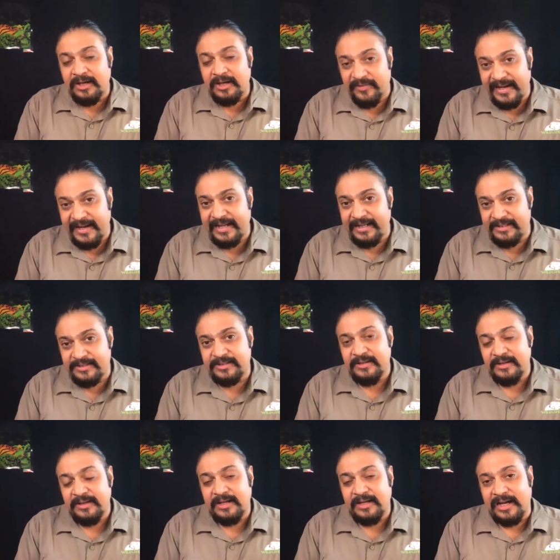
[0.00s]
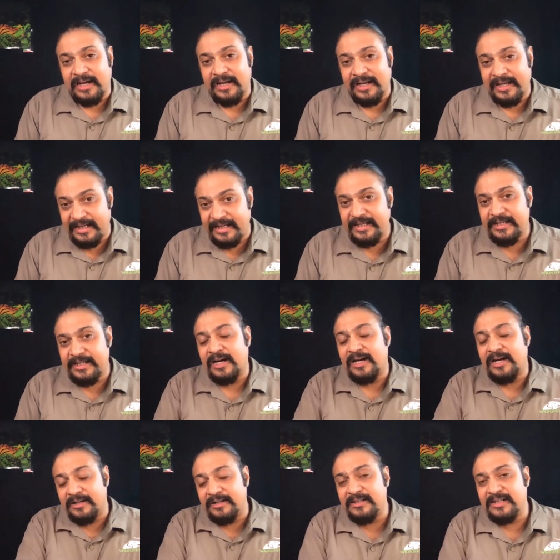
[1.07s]
rates uh, in India
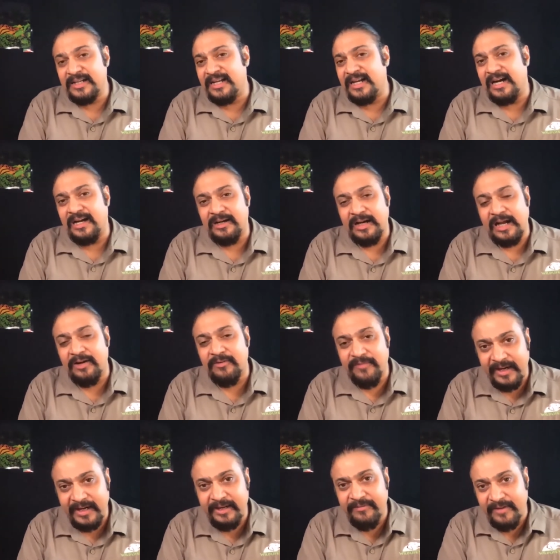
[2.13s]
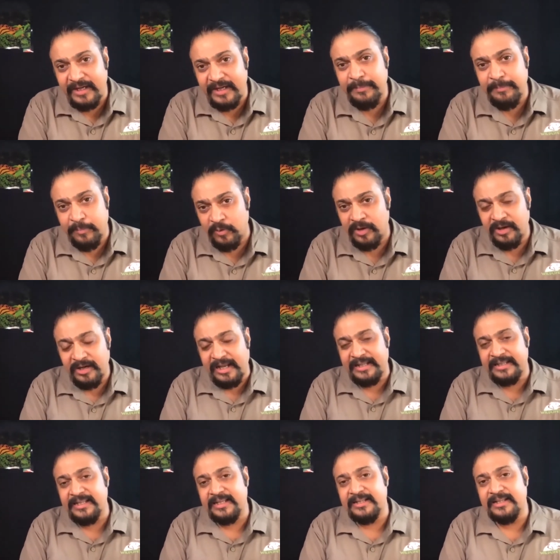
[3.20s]
currently are, are very, very poor.
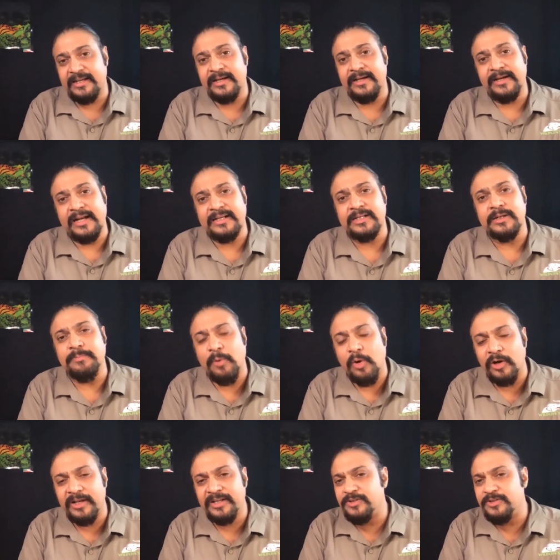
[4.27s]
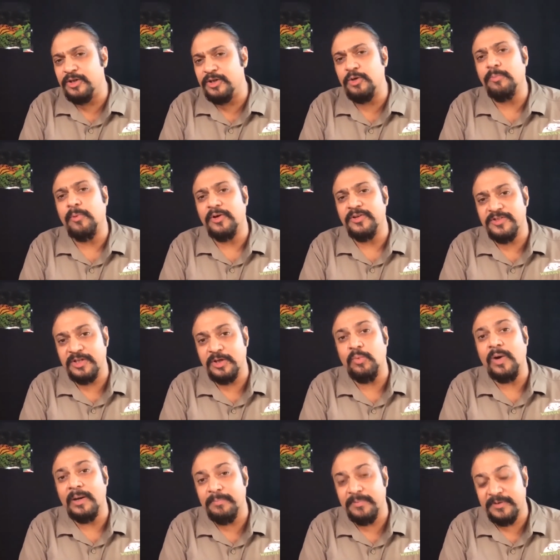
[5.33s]
I think they are at an appalling
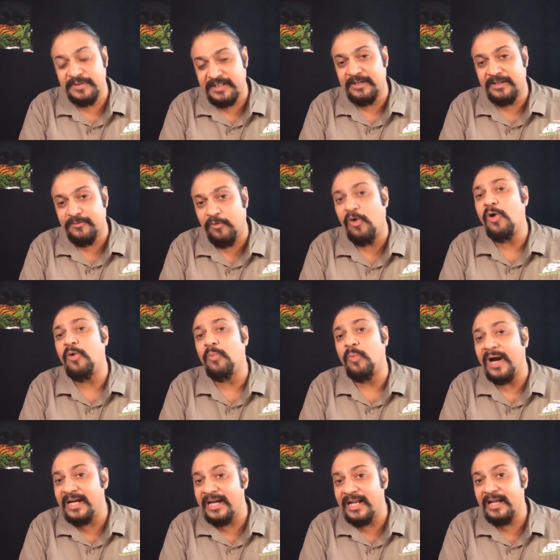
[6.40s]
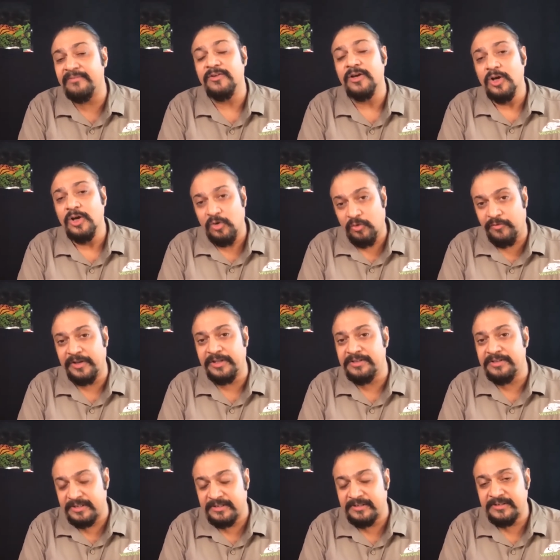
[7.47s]
0.01% for wildlife
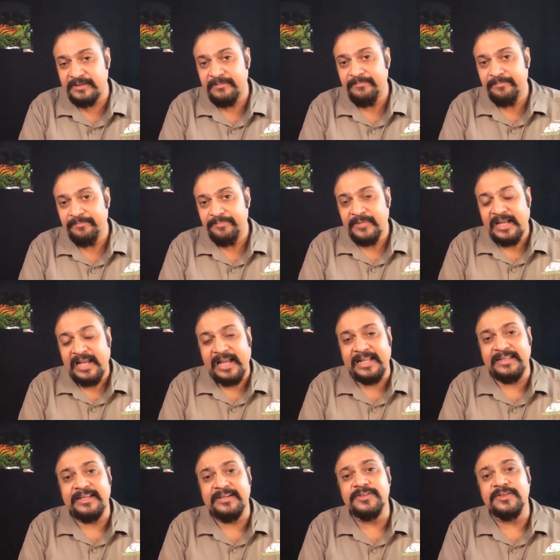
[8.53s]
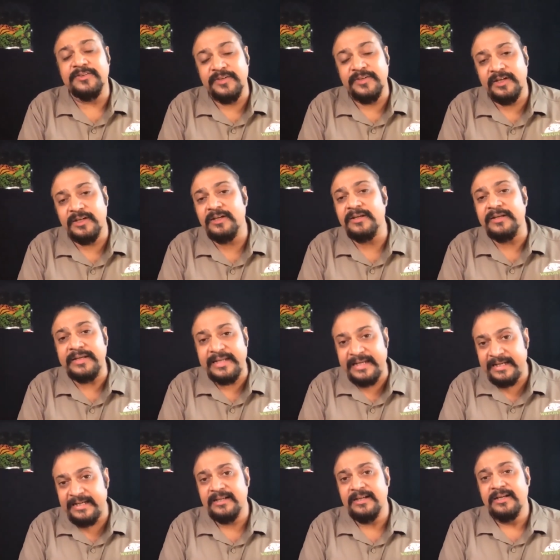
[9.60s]
offenses. And there is a real
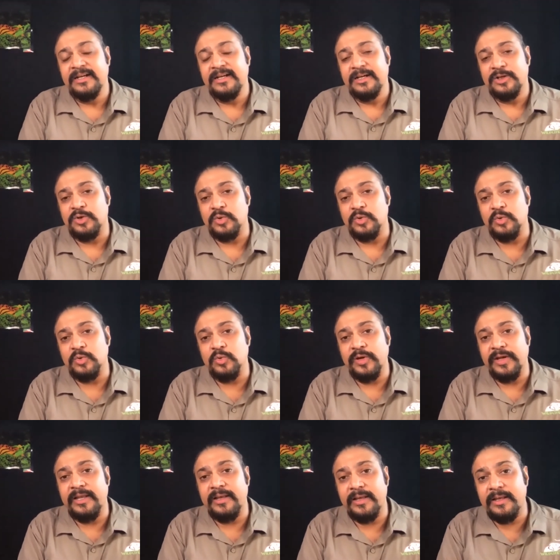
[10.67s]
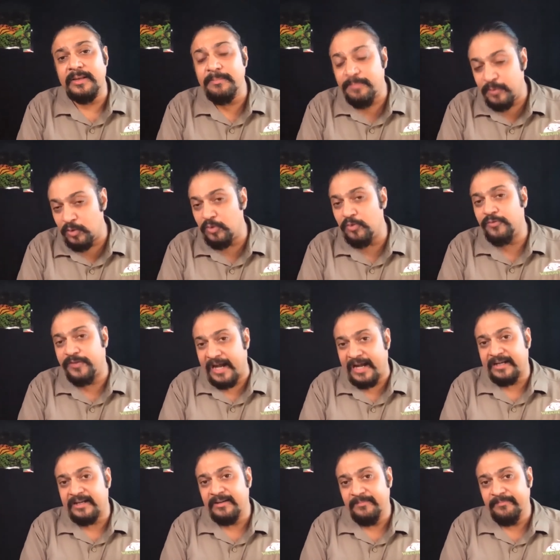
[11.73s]
need to improve
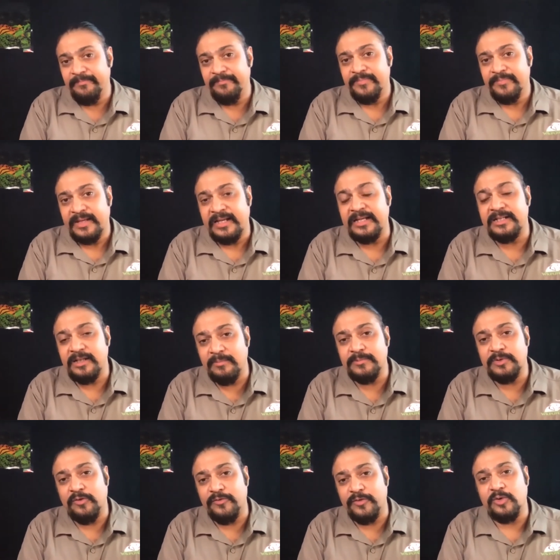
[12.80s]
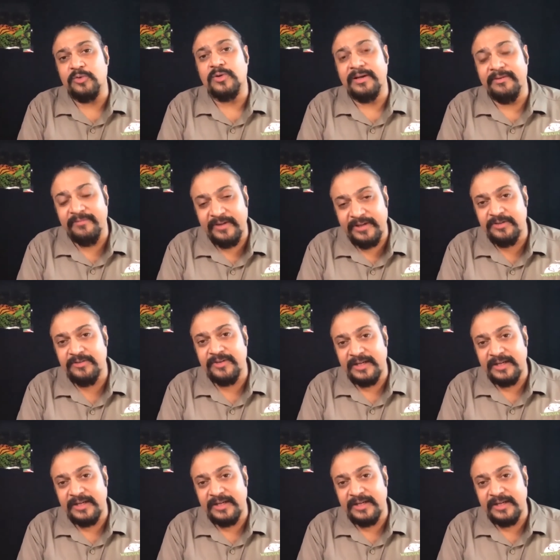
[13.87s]
that in terms of, you know, conviction